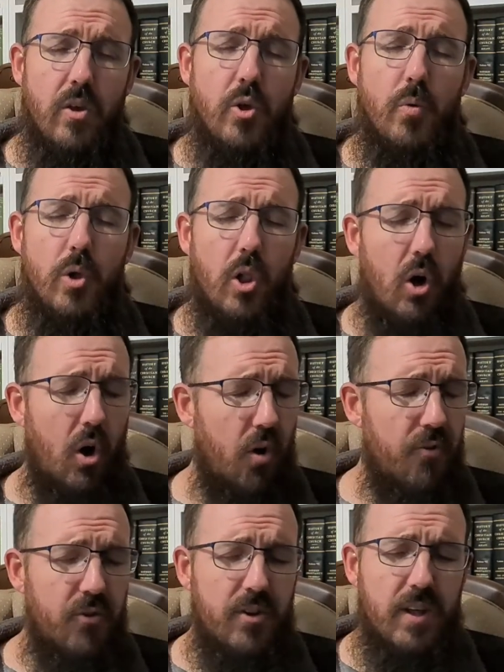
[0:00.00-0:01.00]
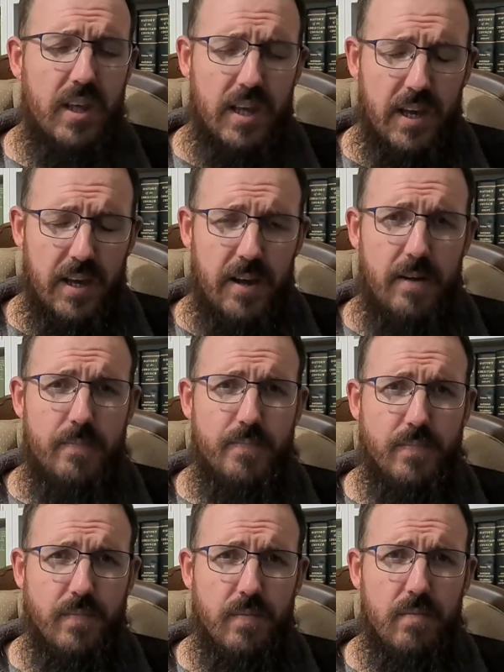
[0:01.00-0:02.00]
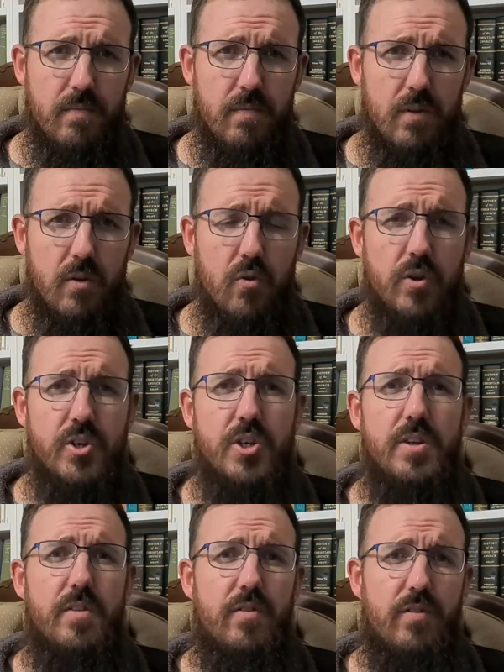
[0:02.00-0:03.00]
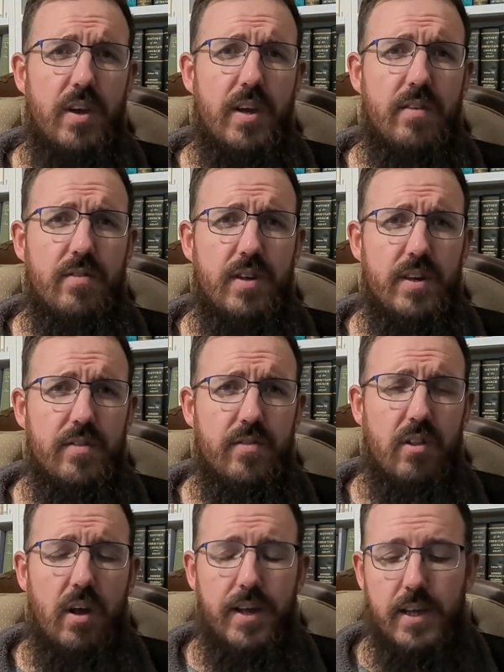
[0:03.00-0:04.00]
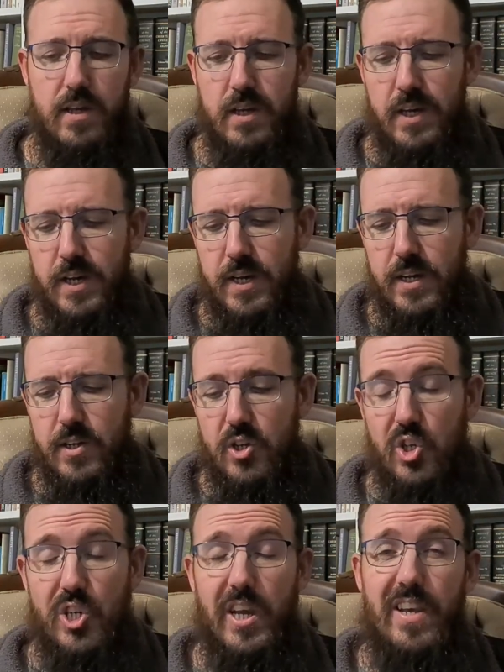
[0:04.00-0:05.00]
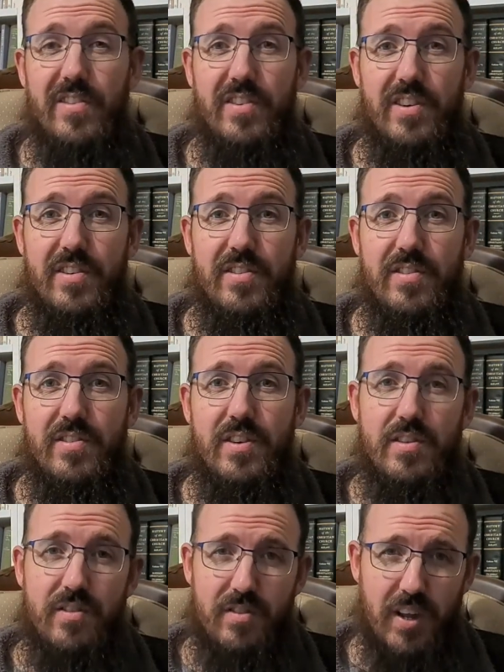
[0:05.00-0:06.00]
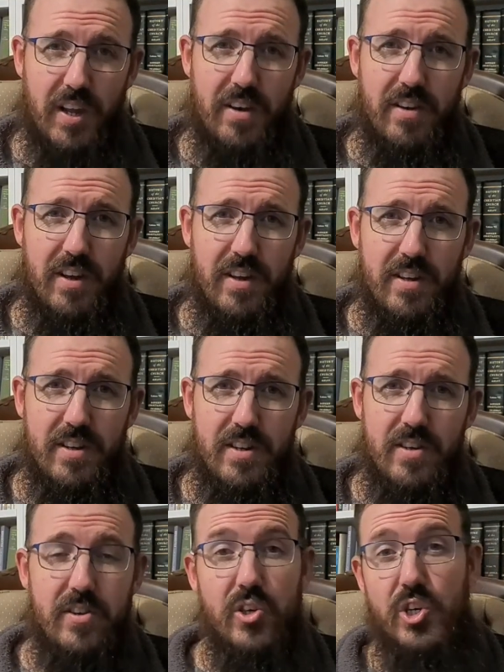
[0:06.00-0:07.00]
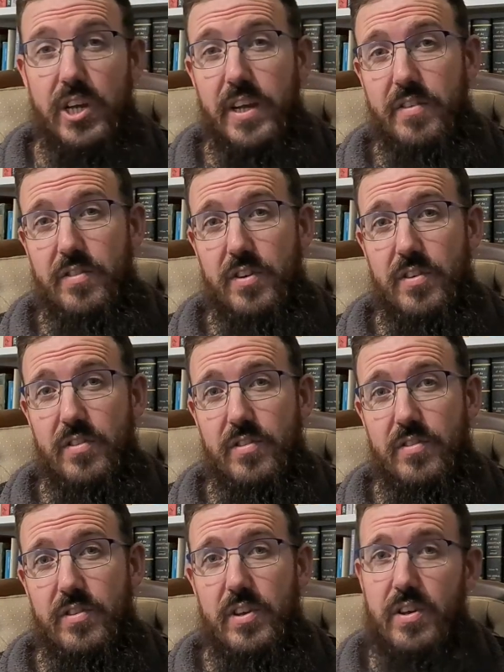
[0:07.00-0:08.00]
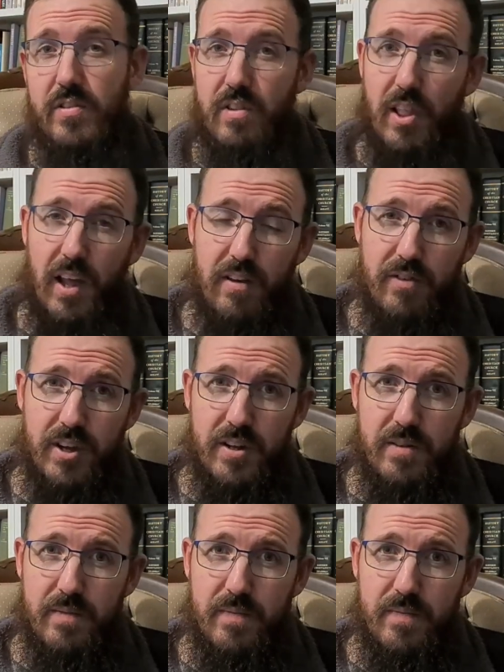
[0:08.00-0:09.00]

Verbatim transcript: You will often hear Christians saying things like, Jesus is tender, Jesus is loving,